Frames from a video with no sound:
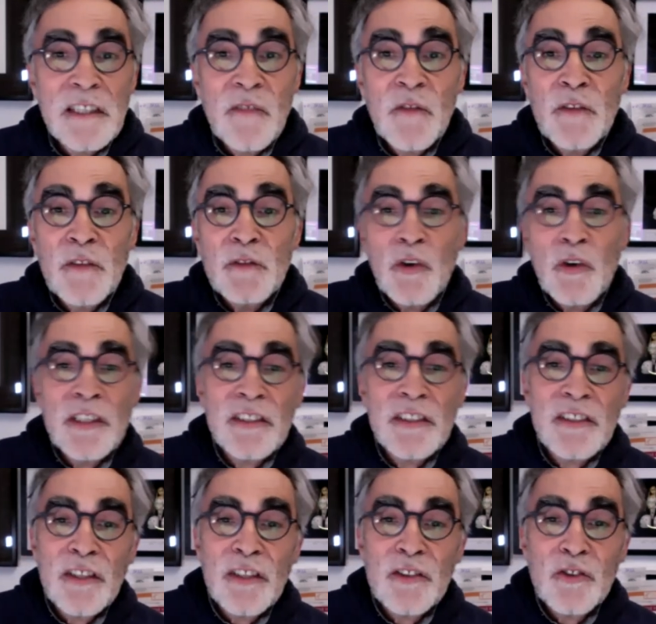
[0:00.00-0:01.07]
If you've joined us
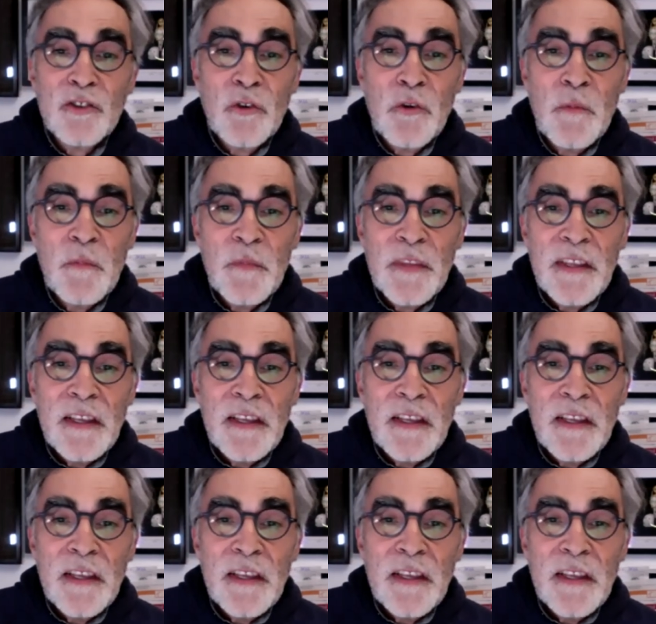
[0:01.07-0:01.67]
on Zoom,